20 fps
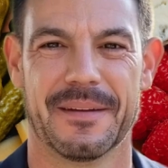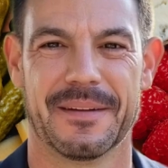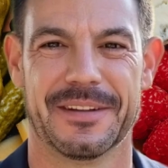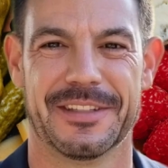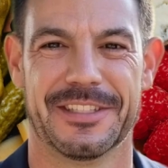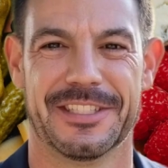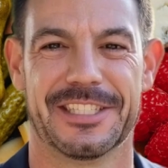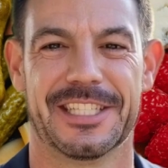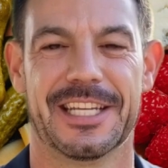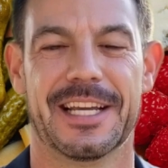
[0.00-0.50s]

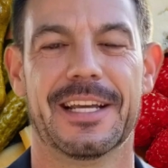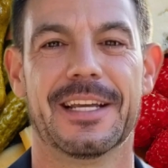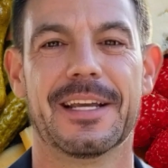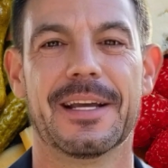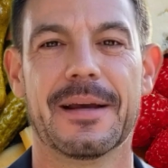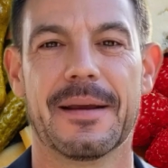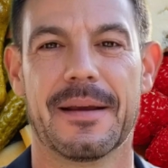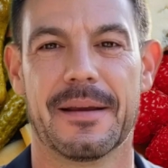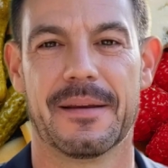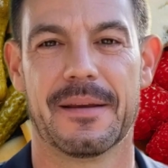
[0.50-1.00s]

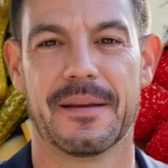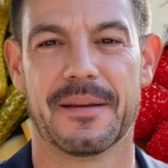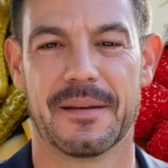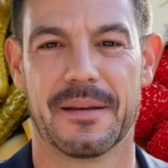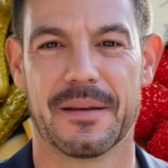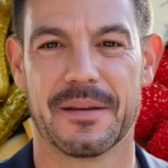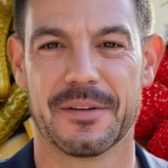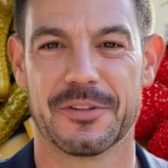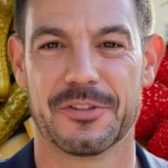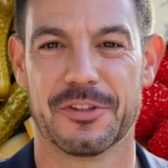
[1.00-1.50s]
Zinc
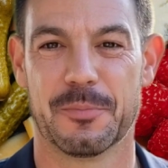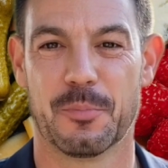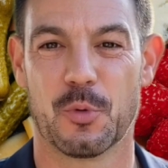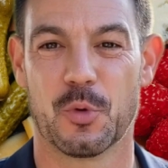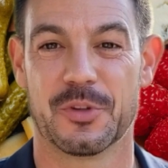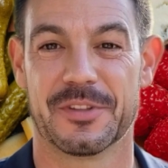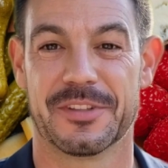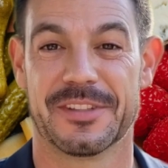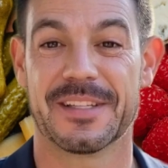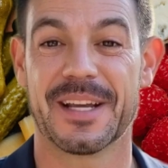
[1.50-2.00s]

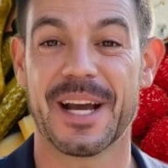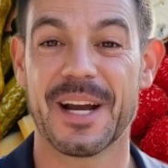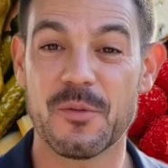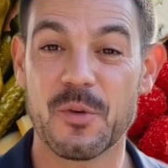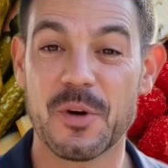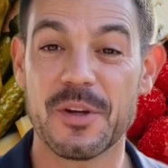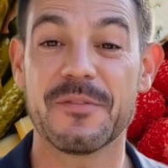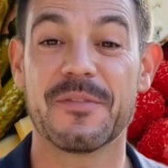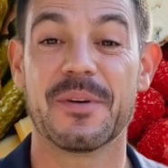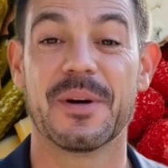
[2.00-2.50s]
supports
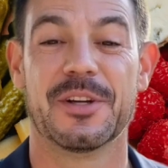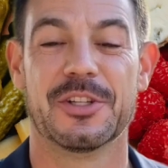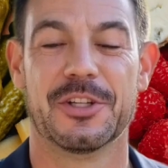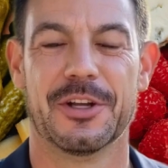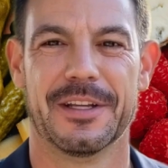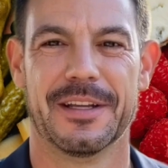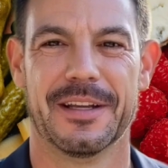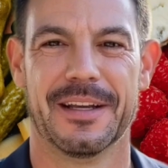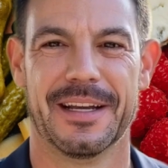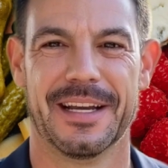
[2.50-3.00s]
thyroid
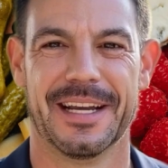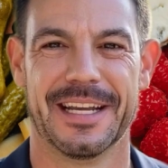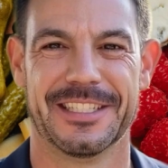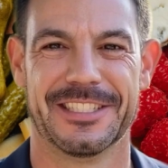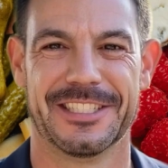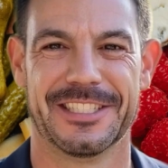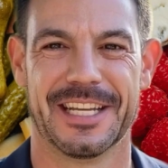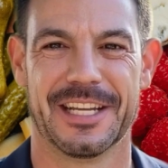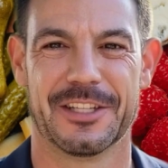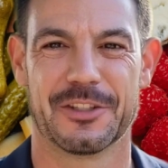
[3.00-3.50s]
function and
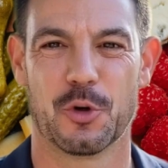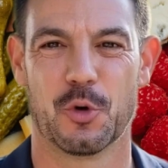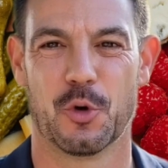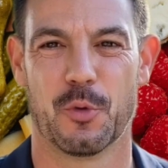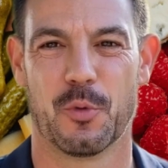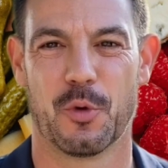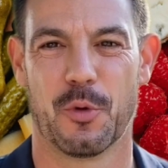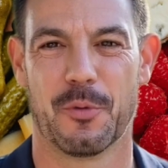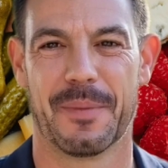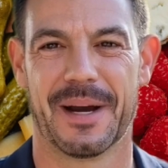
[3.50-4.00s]
sex
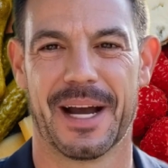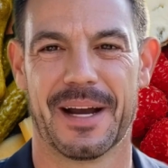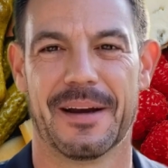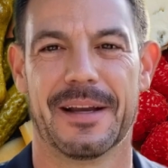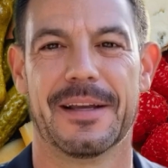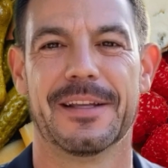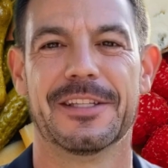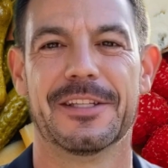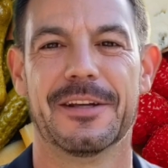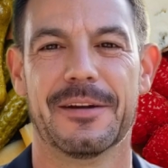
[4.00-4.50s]
hormone
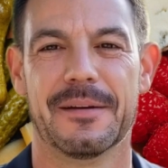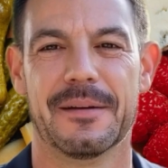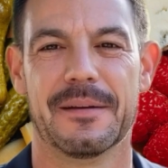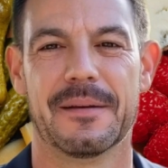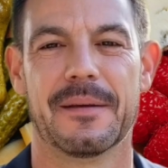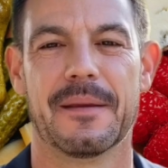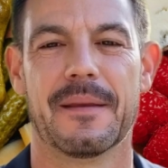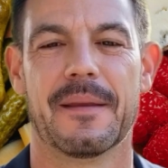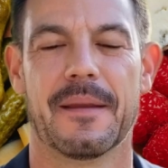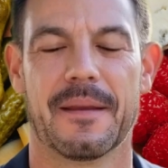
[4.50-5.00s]
balance.
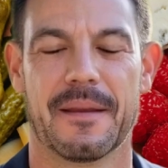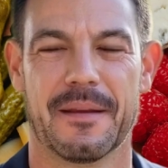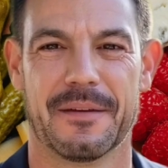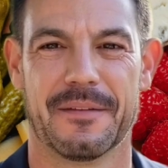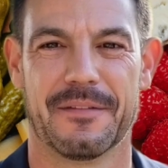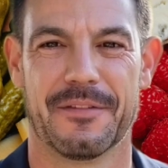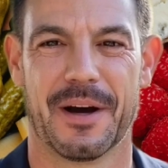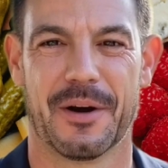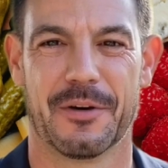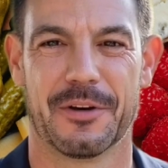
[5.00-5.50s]

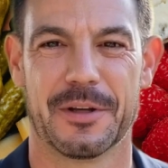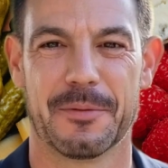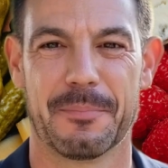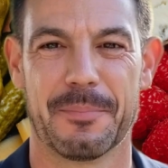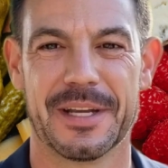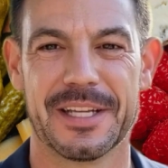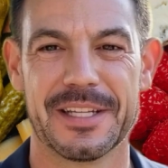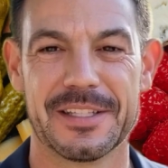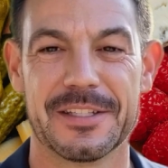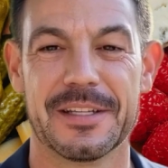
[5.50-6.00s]
Found in
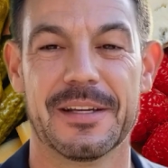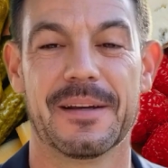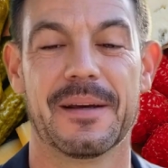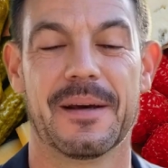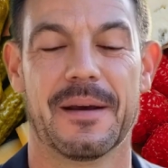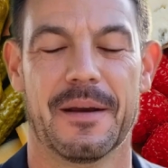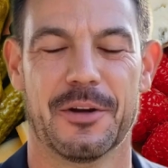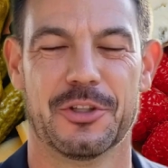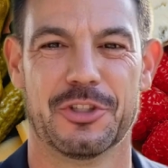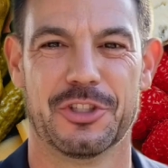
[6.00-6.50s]
meat,
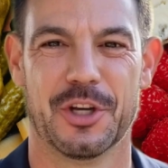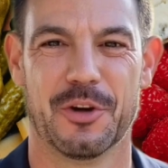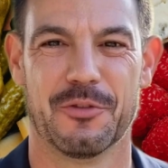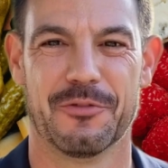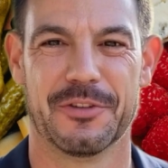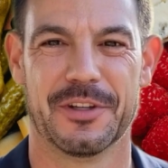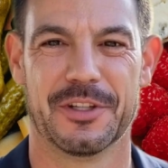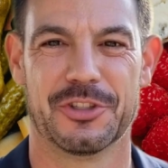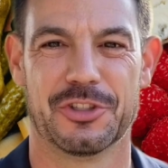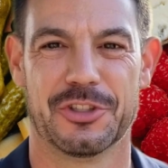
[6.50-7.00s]

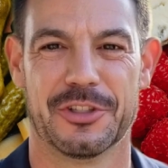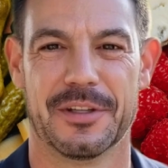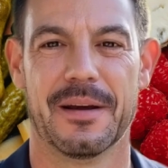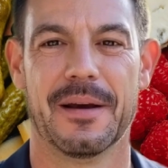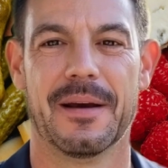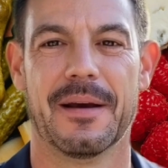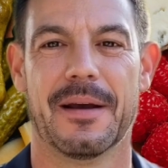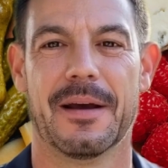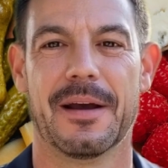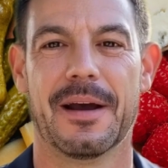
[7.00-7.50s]
shellfish,
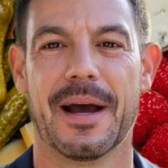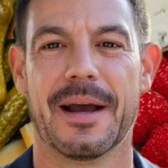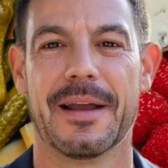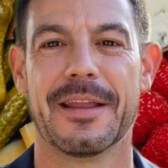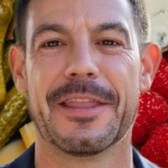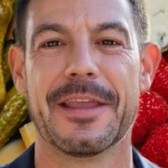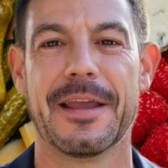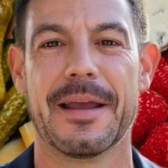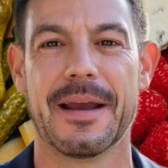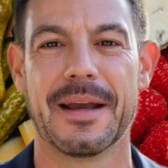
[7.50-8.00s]

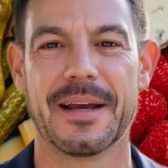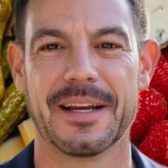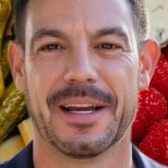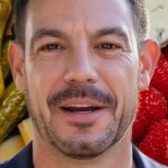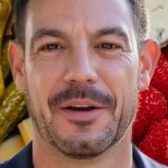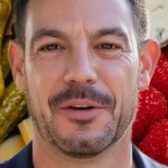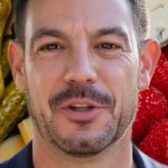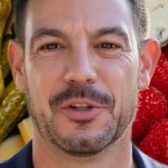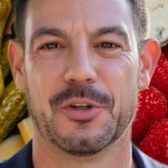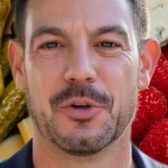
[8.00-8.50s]
nuts,
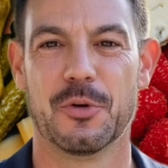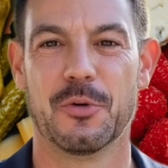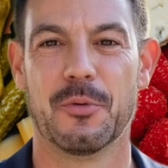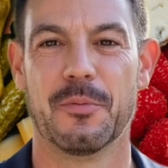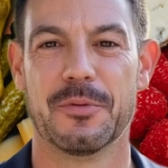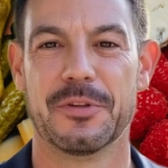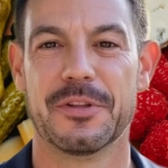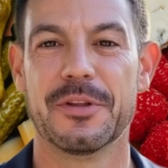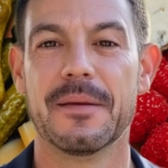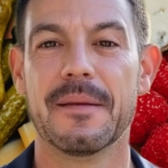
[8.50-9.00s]
and
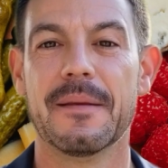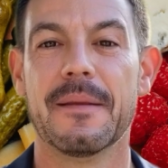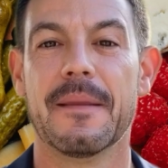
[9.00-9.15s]
legumes.